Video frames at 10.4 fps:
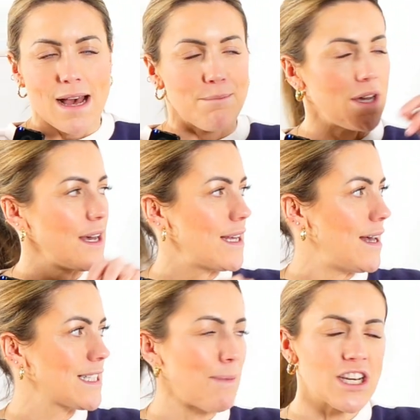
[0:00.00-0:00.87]
But
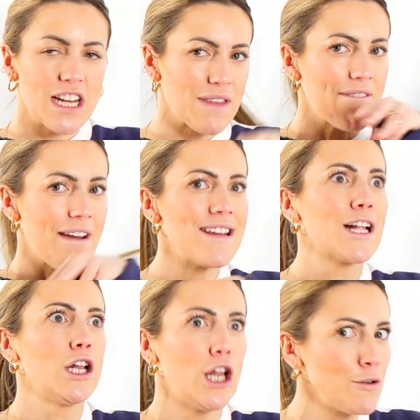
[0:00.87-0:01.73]
especially if they're very
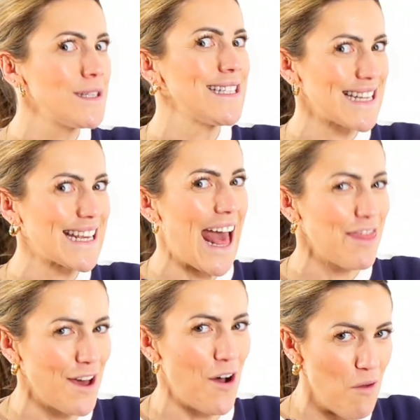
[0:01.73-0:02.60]
close
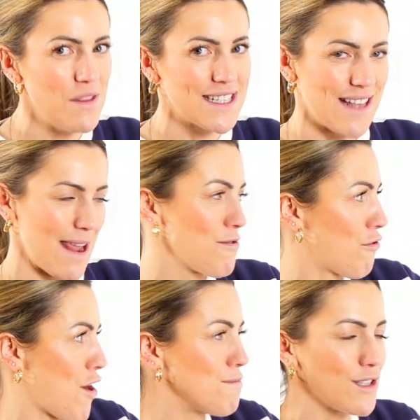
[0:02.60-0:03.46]
together on the same
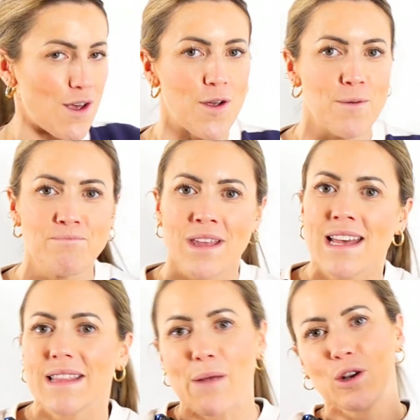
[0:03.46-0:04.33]
chromosome,
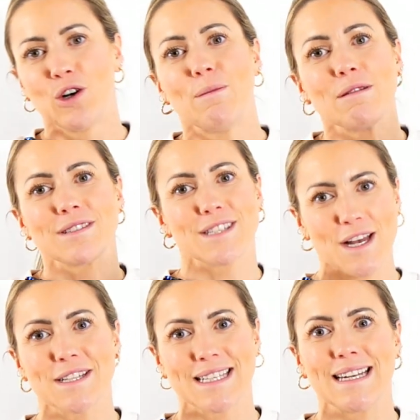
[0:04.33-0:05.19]
they will almost
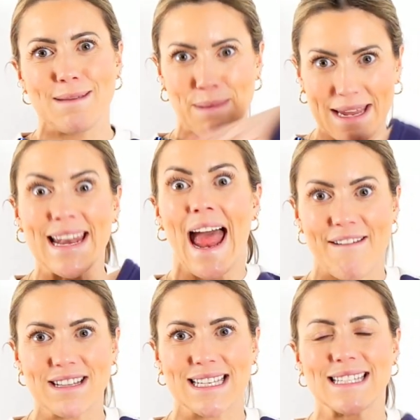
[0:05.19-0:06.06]
certainly be
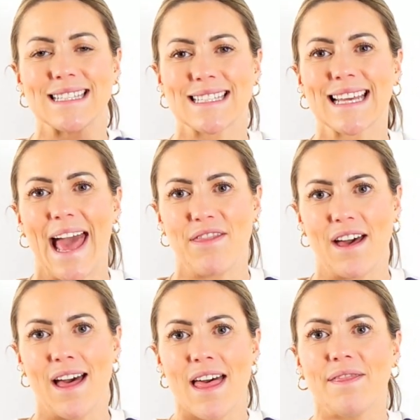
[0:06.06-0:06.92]
inherited
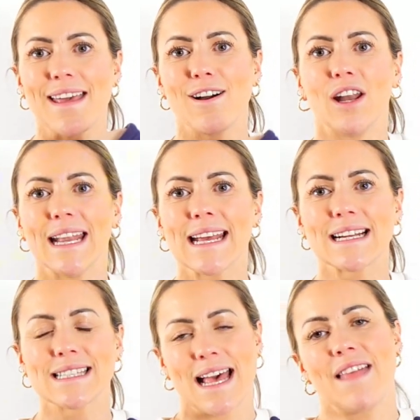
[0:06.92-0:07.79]
together. They are
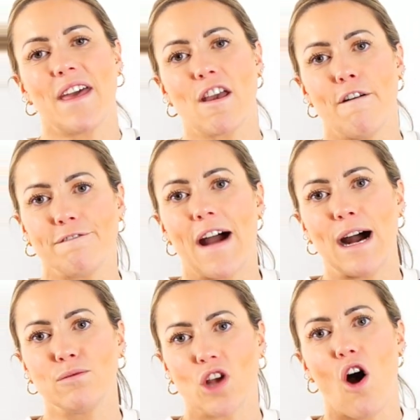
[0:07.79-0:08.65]
linked, they are
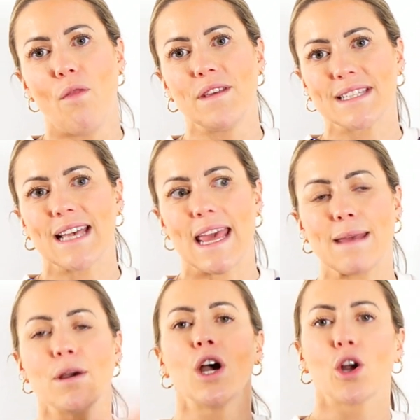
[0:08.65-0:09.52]
found on the
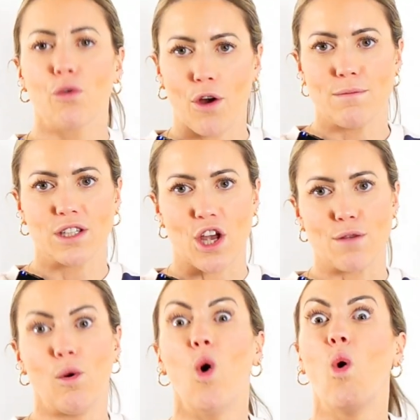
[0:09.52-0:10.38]
same
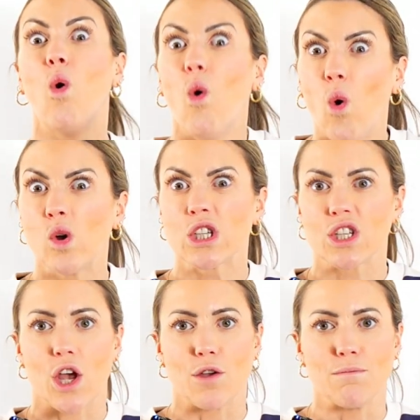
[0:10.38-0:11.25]
chromosome or
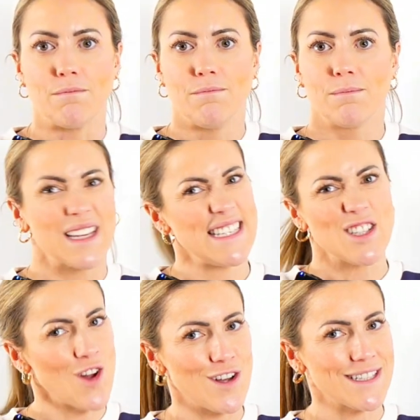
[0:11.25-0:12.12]
autosome, because
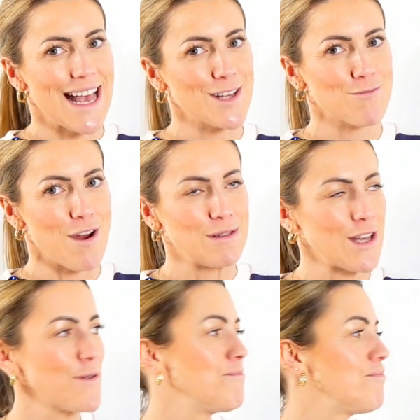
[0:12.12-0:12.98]
it's not a sex
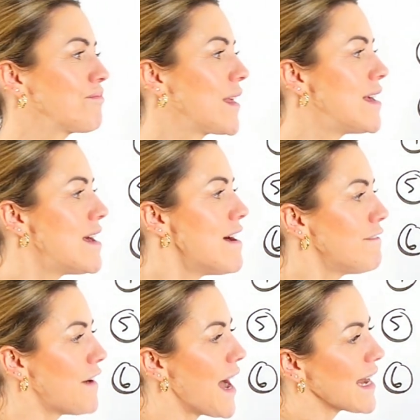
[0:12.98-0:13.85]
chromosome.
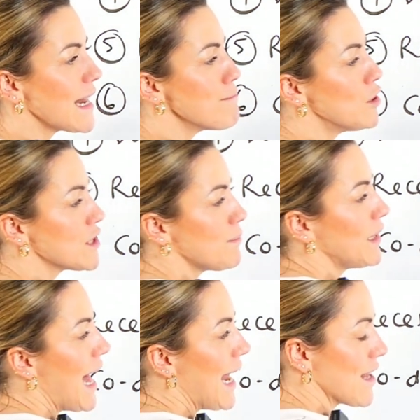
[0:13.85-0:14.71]
Finally,
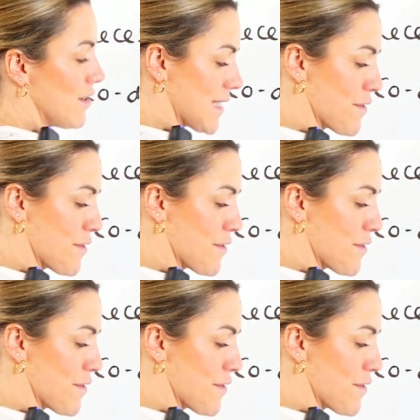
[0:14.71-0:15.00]
multiple alleles.